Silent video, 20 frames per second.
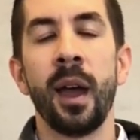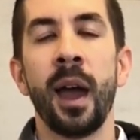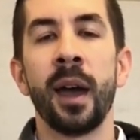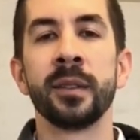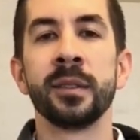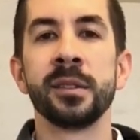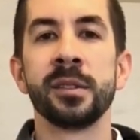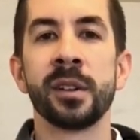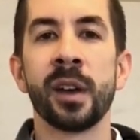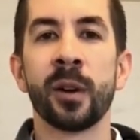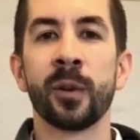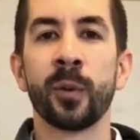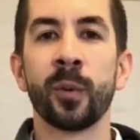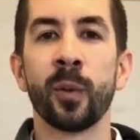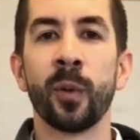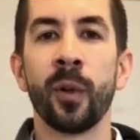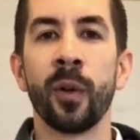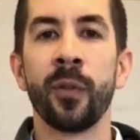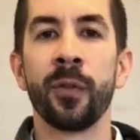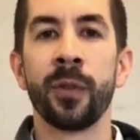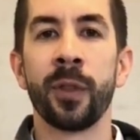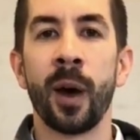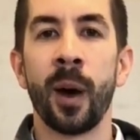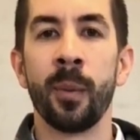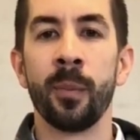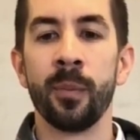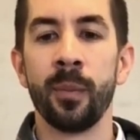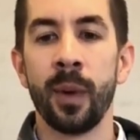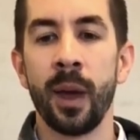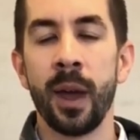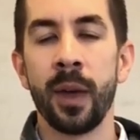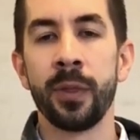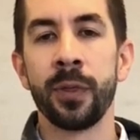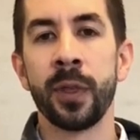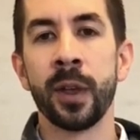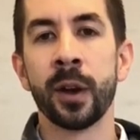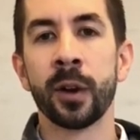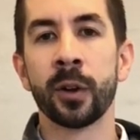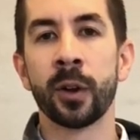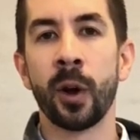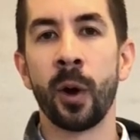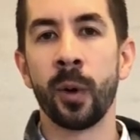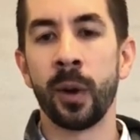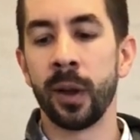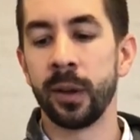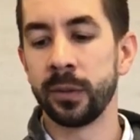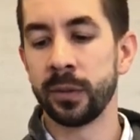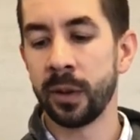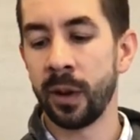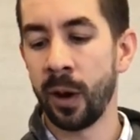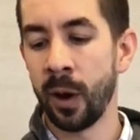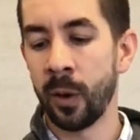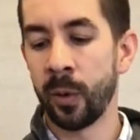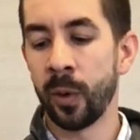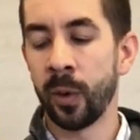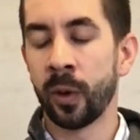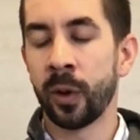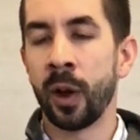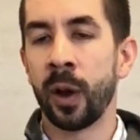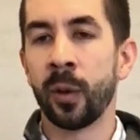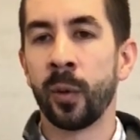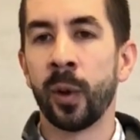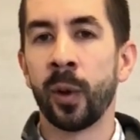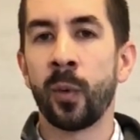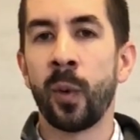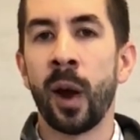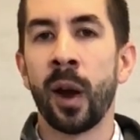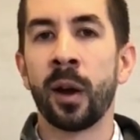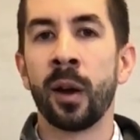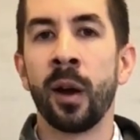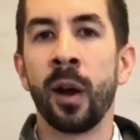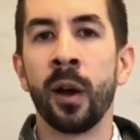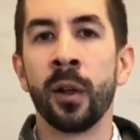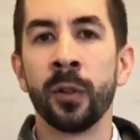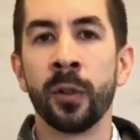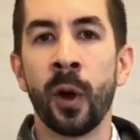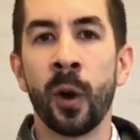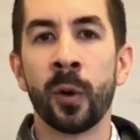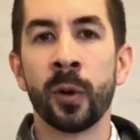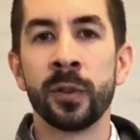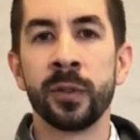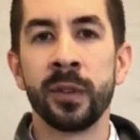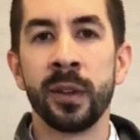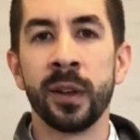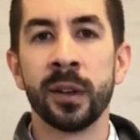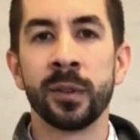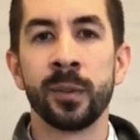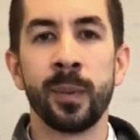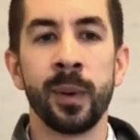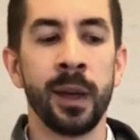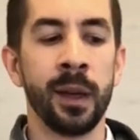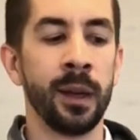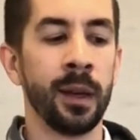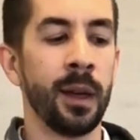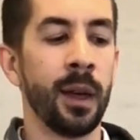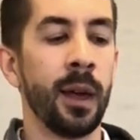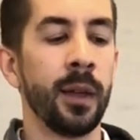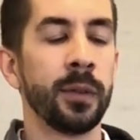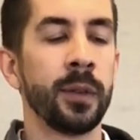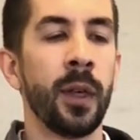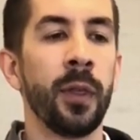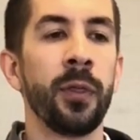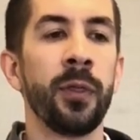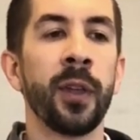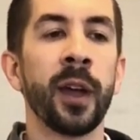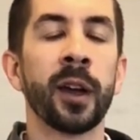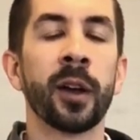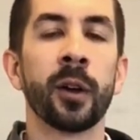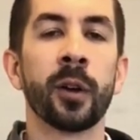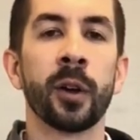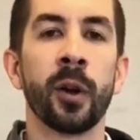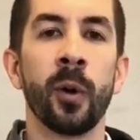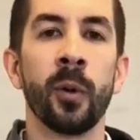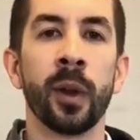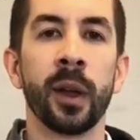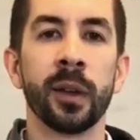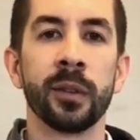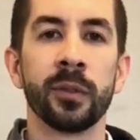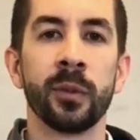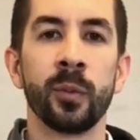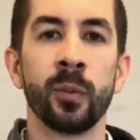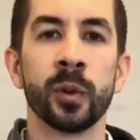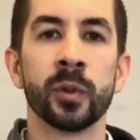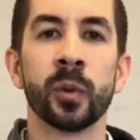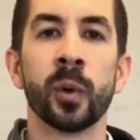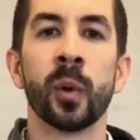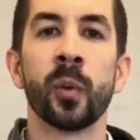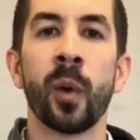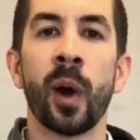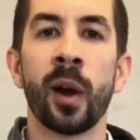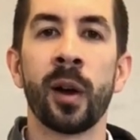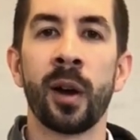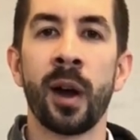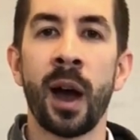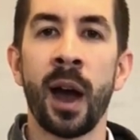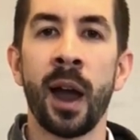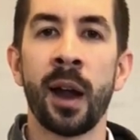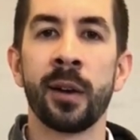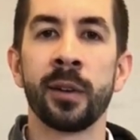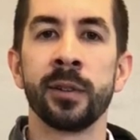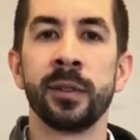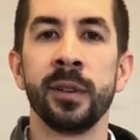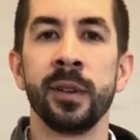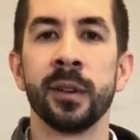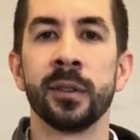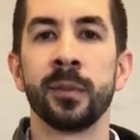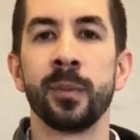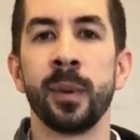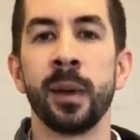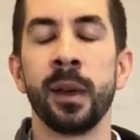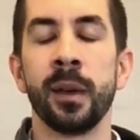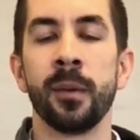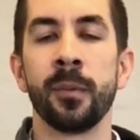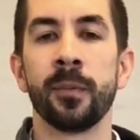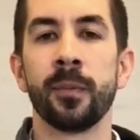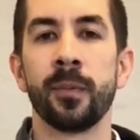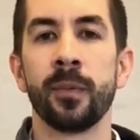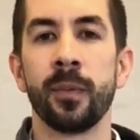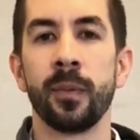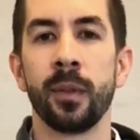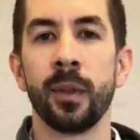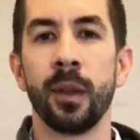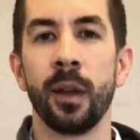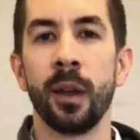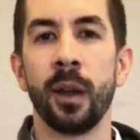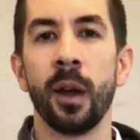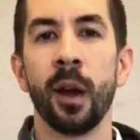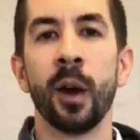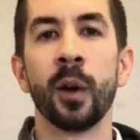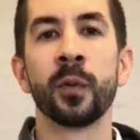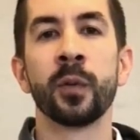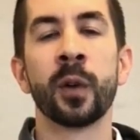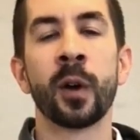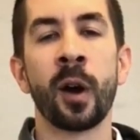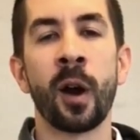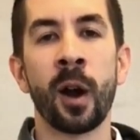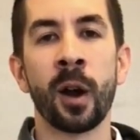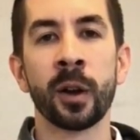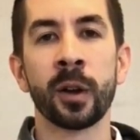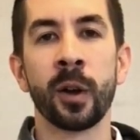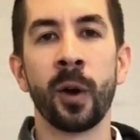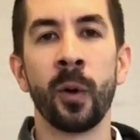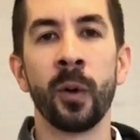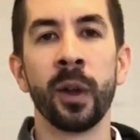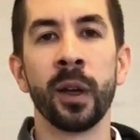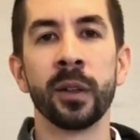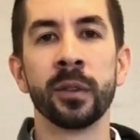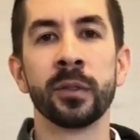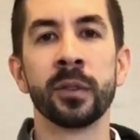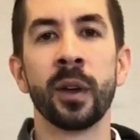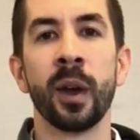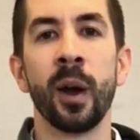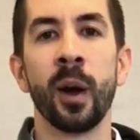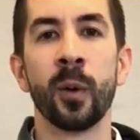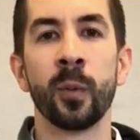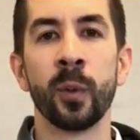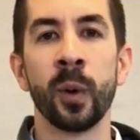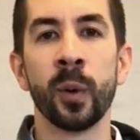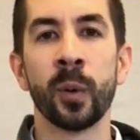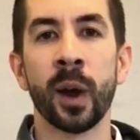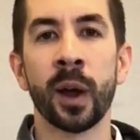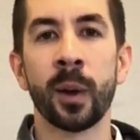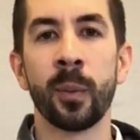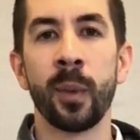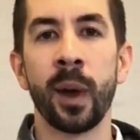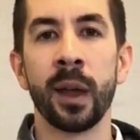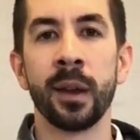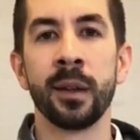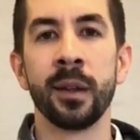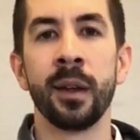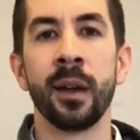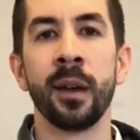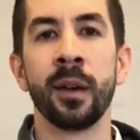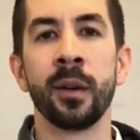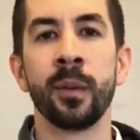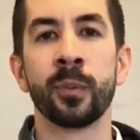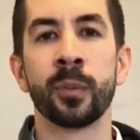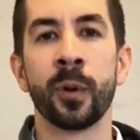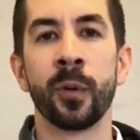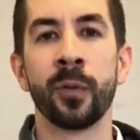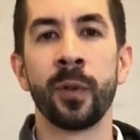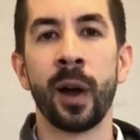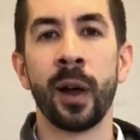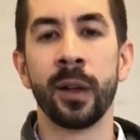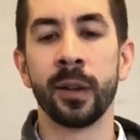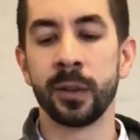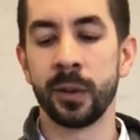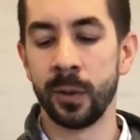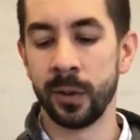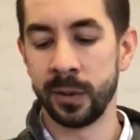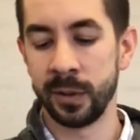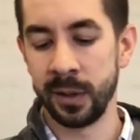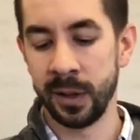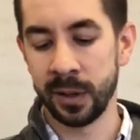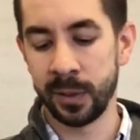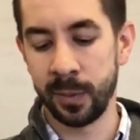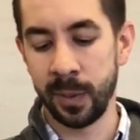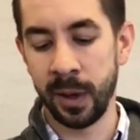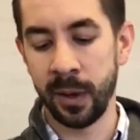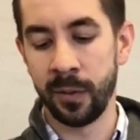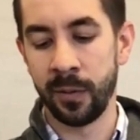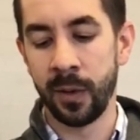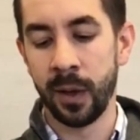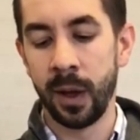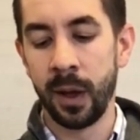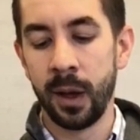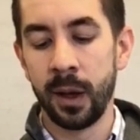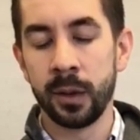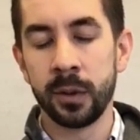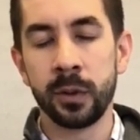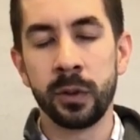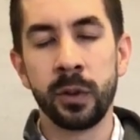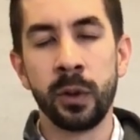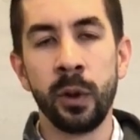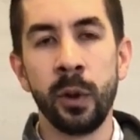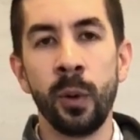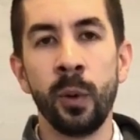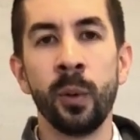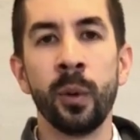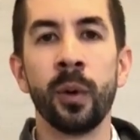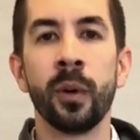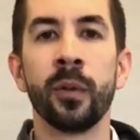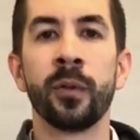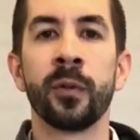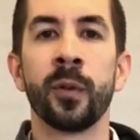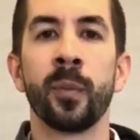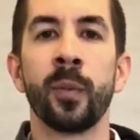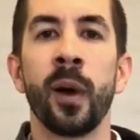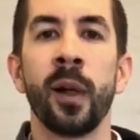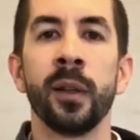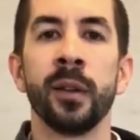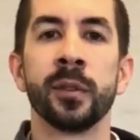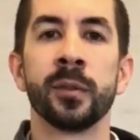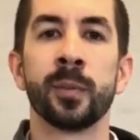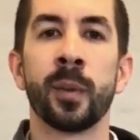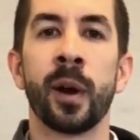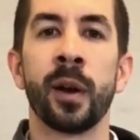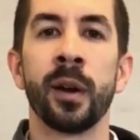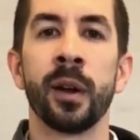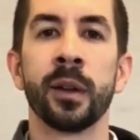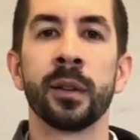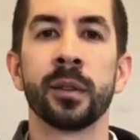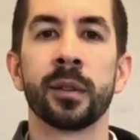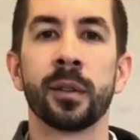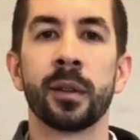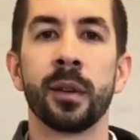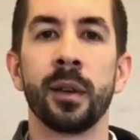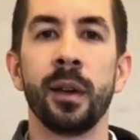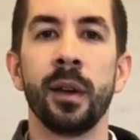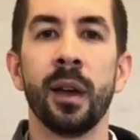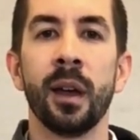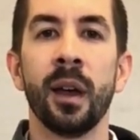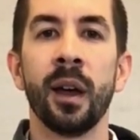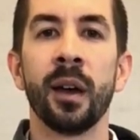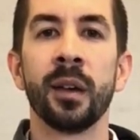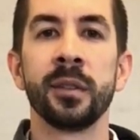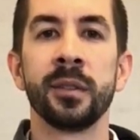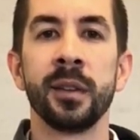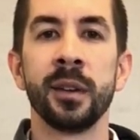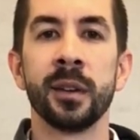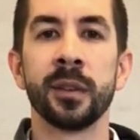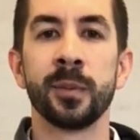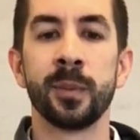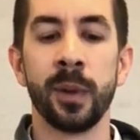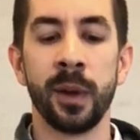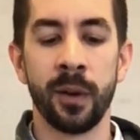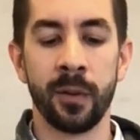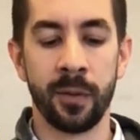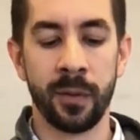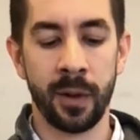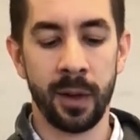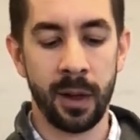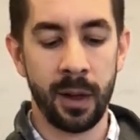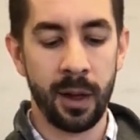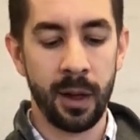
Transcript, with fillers: As a general rule of thumb, thinner coatings are going to require a lower CSP than thicker coatings, which require a higher CSP. For our coatings, we recommend profiling to a CSP of 2 for polyaspartics, a CSP of